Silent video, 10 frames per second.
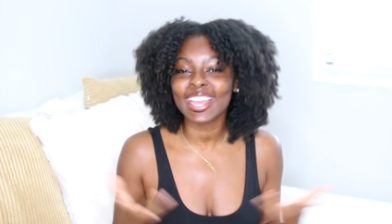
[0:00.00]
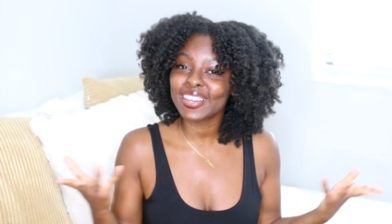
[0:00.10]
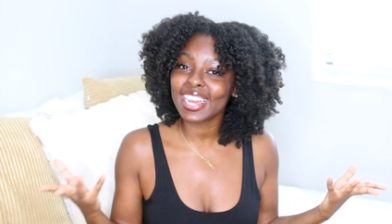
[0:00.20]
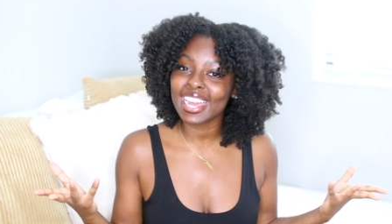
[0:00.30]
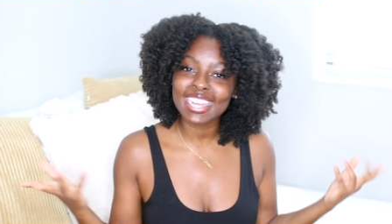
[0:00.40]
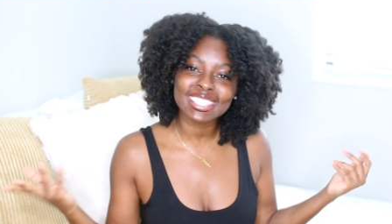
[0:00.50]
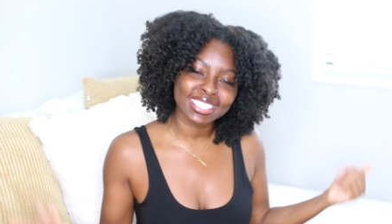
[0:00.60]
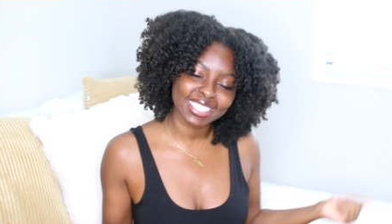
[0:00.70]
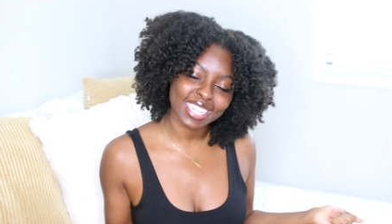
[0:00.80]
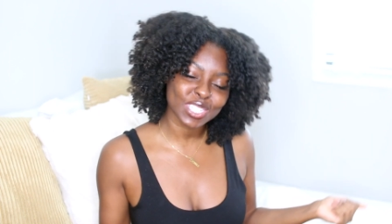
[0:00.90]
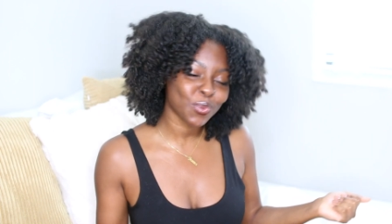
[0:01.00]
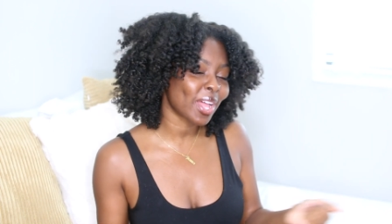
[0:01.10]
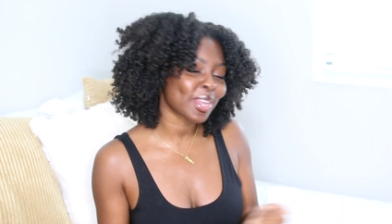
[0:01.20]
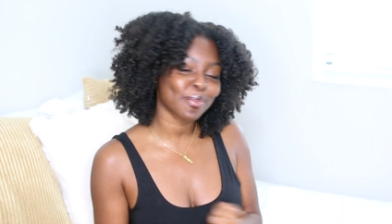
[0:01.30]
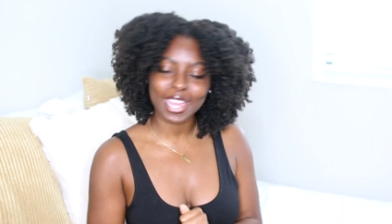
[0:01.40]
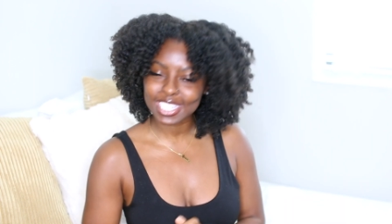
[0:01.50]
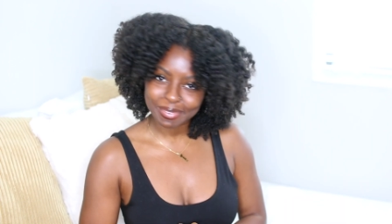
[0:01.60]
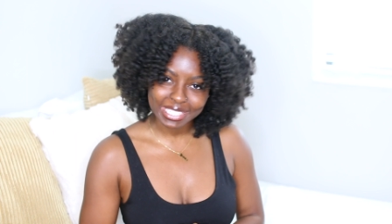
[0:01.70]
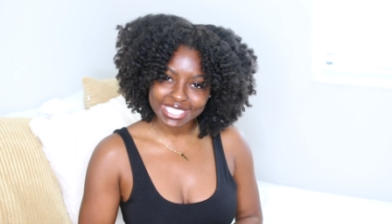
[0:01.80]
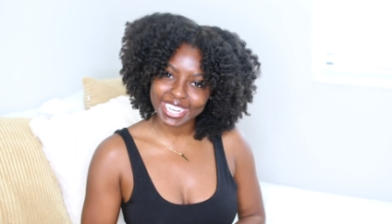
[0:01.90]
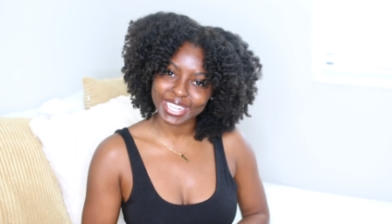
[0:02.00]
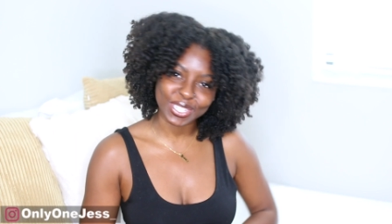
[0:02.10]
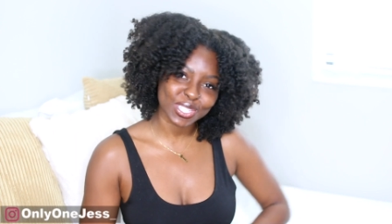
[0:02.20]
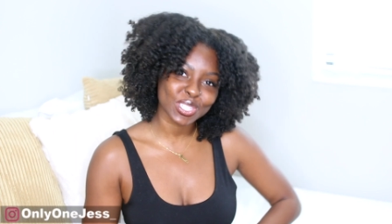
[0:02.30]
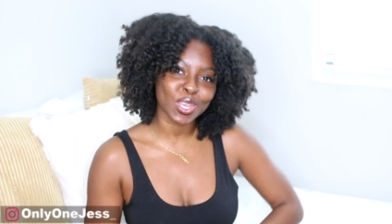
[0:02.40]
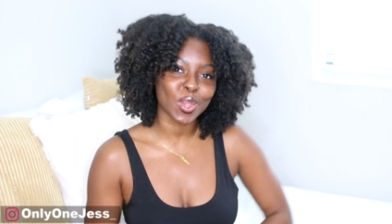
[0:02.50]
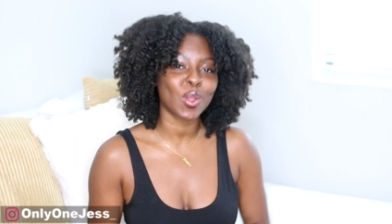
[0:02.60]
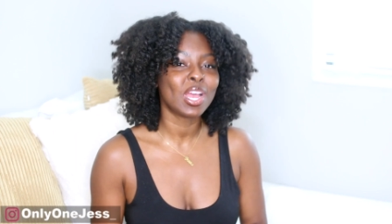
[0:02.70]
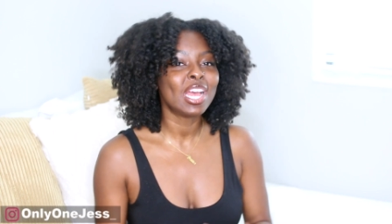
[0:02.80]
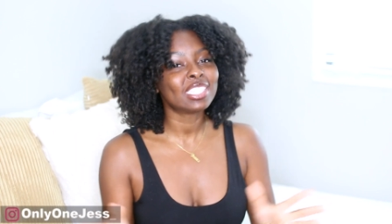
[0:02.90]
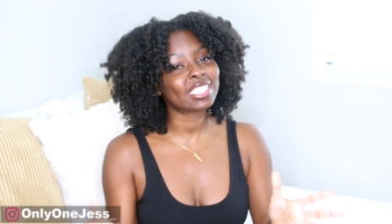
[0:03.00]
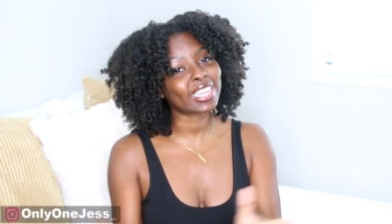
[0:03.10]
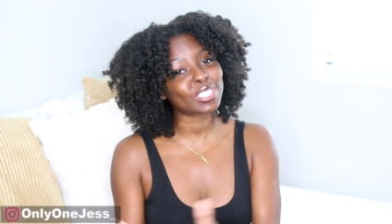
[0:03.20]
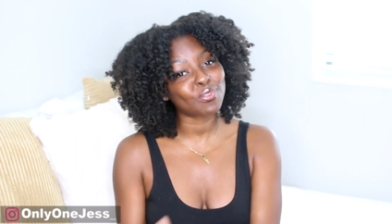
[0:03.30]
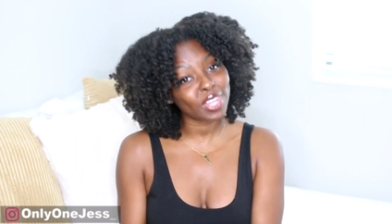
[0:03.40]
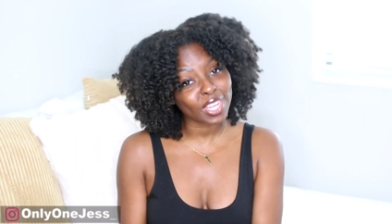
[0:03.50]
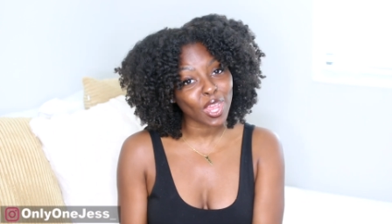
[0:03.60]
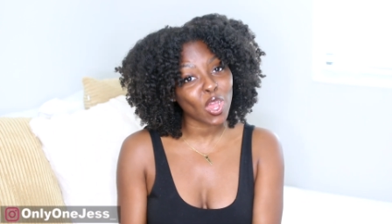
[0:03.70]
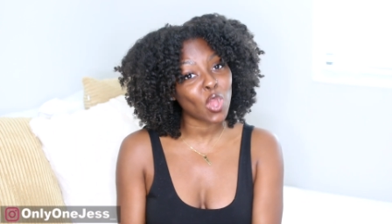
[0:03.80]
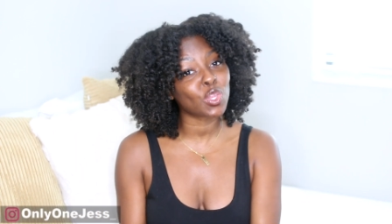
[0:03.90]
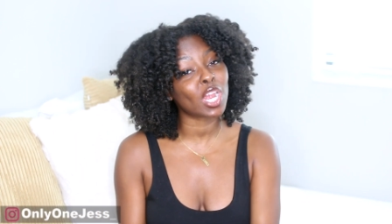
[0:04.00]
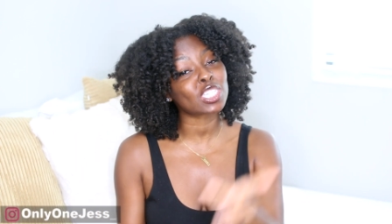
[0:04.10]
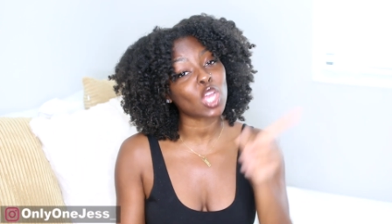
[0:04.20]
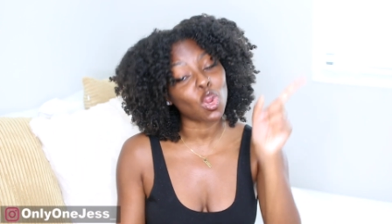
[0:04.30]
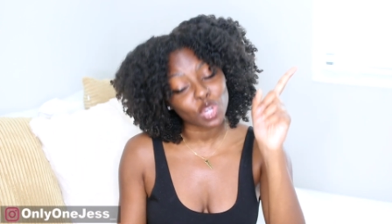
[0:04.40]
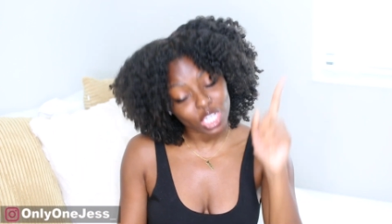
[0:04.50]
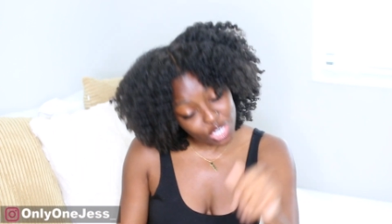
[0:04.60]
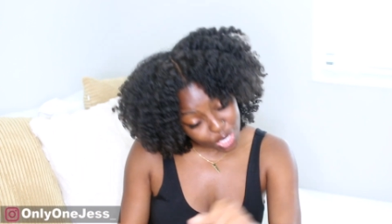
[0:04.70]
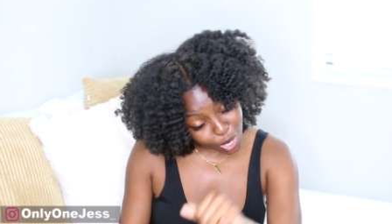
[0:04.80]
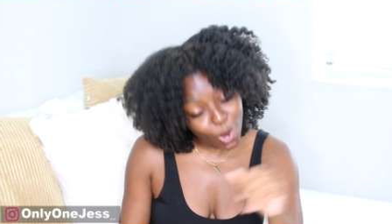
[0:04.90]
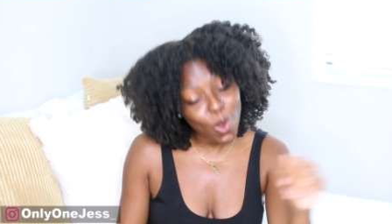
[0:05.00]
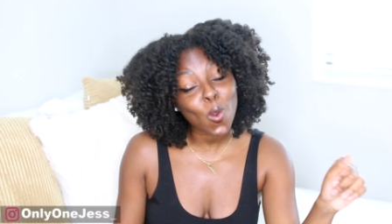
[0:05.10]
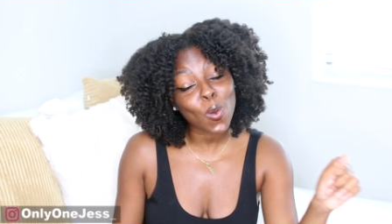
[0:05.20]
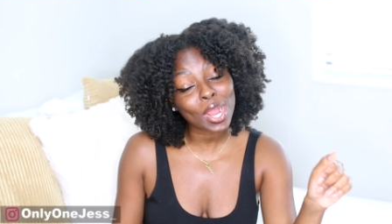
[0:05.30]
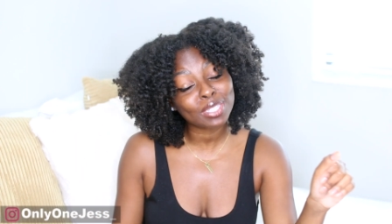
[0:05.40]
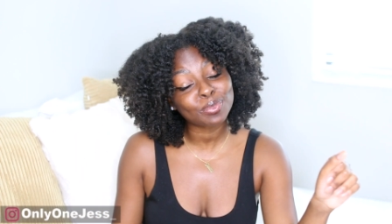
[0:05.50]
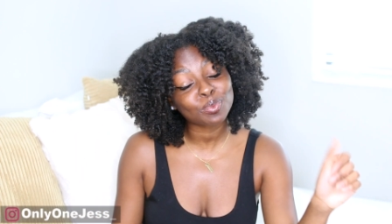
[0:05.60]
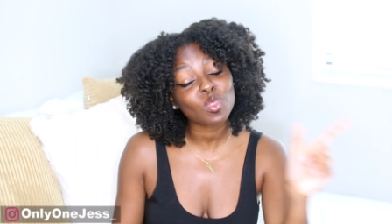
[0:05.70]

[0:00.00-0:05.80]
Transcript: Hey guys, it's Jess. Welcome back to my channel. So today's video, you guys already know.